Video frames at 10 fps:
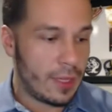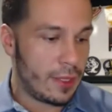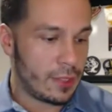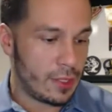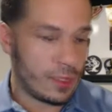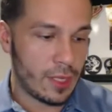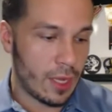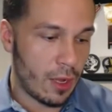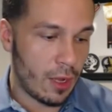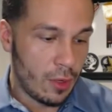this is
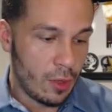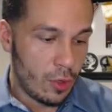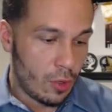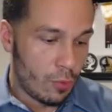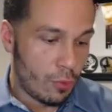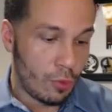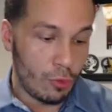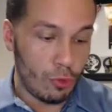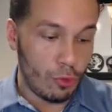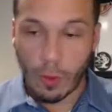uh,
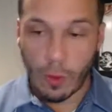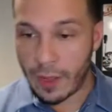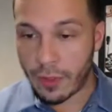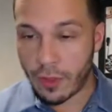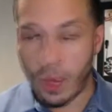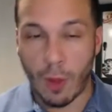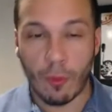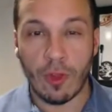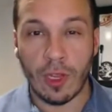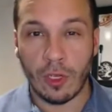brewed with
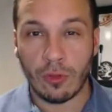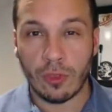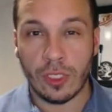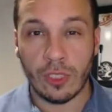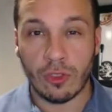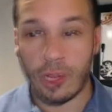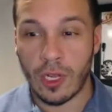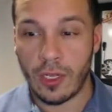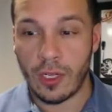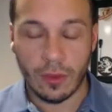Amarillo,
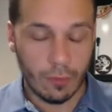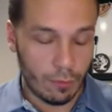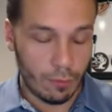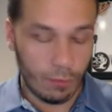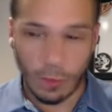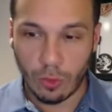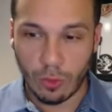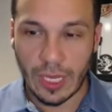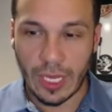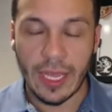Citra,
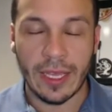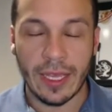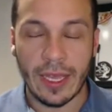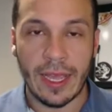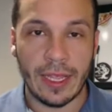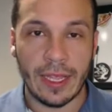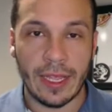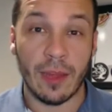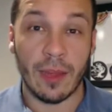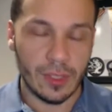Mosaic, and
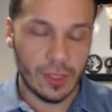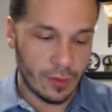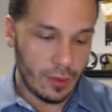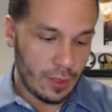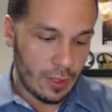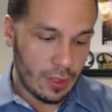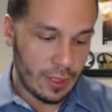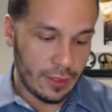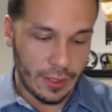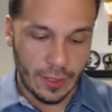Columbus.
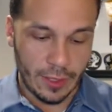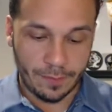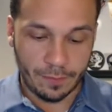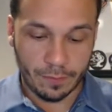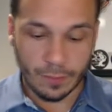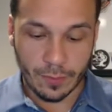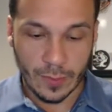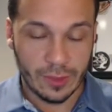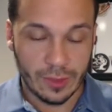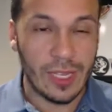And um,
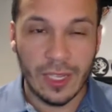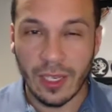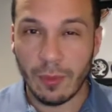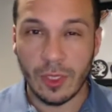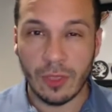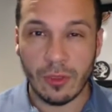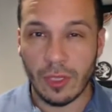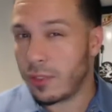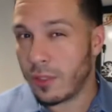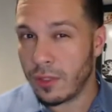seems like Columbus, you know,
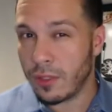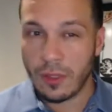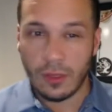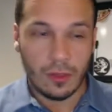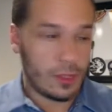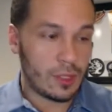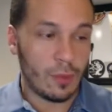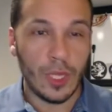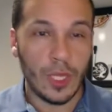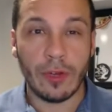that's, that's the
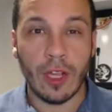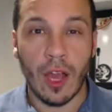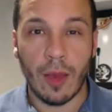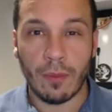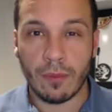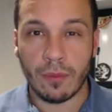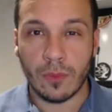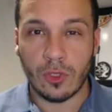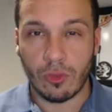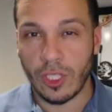bittering hop
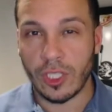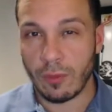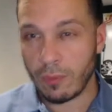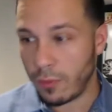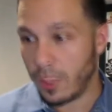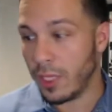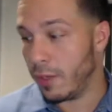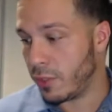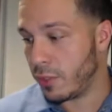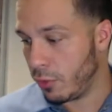Trillium
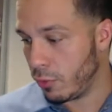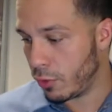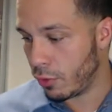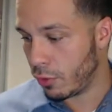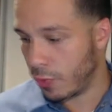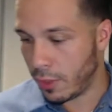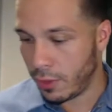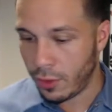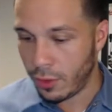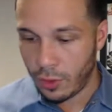loves to use. So uh,
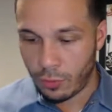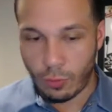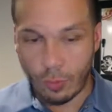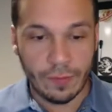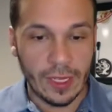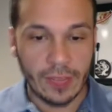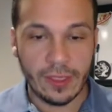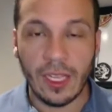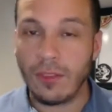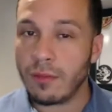with that
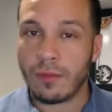said,